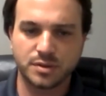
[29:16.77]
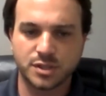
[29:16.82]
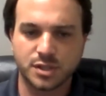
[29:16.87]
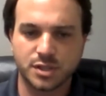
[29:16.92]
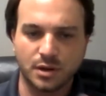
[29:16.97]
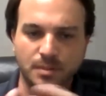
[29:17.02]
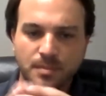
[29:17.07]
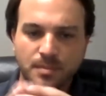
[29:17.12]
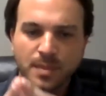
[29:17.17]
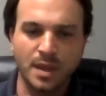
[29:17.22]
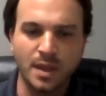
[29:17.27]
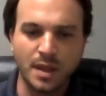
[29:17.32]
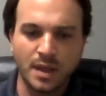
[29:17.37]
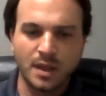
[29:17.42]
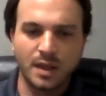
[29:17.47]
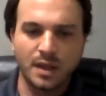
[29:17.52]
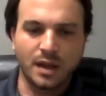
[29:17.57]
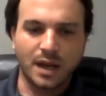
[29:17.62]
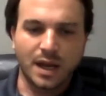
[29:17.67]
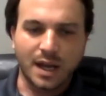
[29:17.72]
So
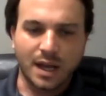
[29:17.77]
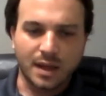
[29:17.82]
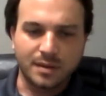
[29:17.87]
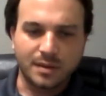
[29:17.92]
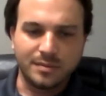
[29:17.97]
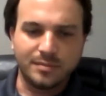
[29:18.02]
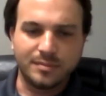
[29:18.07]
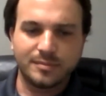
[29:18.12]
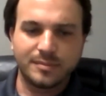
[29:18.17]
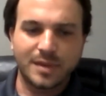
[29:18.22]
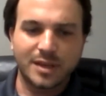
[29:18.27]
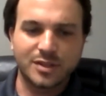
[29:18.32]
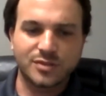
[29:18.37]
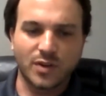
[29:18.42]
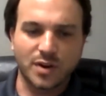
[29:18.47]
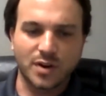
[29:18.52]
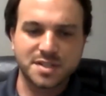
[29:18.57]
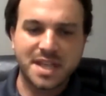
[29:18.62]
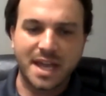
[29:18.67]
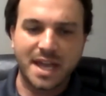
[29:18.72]
as
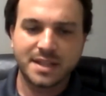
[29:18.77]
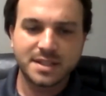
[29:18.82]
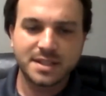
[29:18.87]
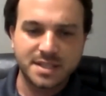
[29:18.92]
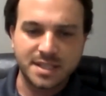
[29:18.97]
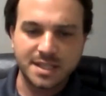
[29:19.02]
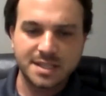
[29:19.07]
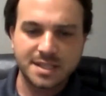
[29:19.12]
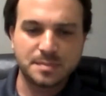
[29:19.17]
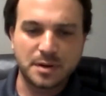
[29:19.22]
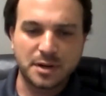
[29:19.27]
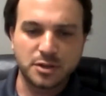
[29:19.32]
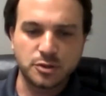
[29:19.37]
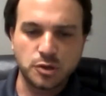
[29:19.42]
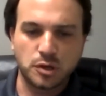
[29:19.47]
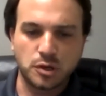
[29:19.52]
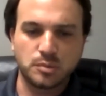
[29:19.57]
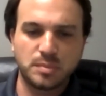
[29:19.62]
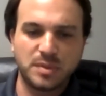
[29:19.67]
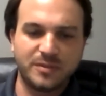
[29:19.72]
far as can the seed spreading
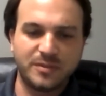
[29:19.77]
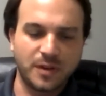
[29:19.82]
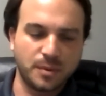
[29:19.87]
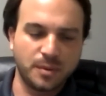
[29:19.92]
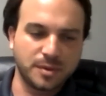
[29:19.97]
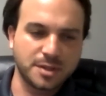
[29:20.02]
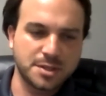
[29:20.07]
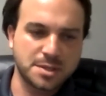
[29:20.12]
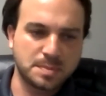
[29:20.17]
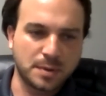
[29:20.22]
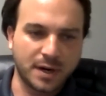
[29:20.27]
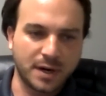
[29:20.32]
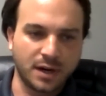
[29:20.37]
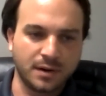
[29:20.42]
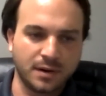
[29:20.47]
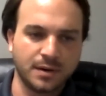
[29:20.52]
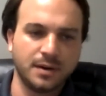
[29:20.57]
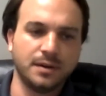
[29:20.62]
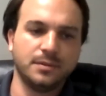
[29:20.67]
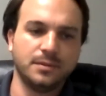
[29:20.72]
drone be fitted with the
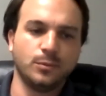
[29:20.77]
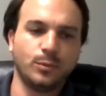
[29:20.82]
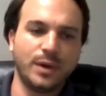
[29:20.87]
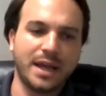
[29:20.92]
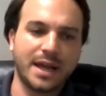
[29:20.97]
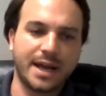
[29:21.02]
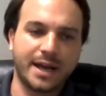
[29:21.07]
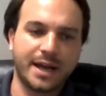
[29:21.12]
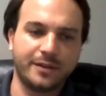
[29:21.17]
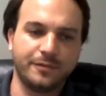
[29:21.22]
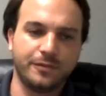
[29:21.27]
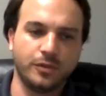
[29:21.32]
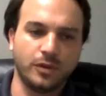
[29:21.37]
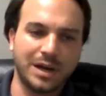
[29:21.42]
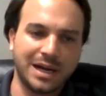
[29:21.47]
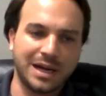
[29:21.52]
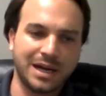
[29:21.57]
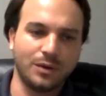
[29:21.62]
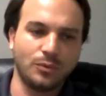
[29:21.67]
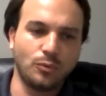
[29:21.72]
sprayer, we have
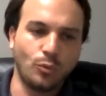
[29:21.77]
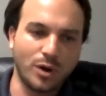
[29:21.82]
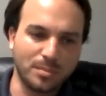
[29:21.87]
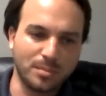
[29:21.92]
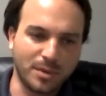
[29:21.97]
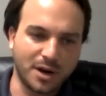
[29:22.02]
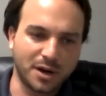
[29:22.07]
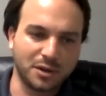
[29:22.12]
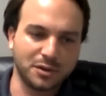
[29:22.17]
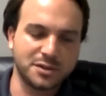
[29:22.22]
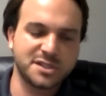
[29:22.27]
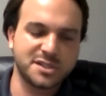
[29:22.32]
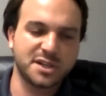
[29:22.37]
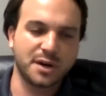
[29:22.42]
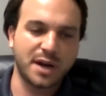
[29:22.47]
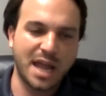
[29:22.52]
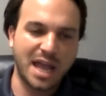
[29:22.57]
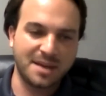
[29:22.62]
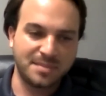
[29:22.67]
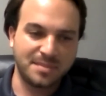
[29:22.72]
one model. It's
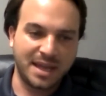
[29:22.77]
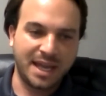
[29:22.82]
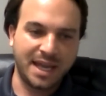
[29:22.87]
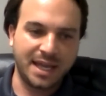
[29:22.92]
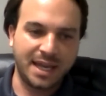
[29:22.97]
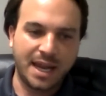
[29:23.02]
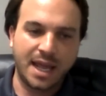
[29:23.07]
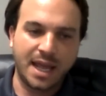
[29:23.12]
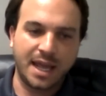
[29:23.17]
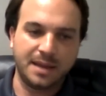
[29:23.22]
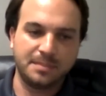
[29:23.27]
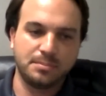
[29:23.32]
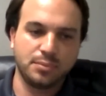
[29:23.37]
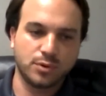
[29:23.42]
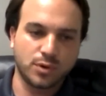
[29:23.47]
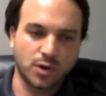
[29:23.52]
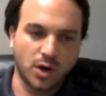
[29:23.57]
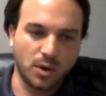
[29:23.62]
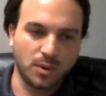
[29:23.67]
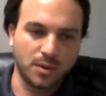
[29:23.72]
our M88
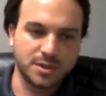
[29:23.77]
Pro.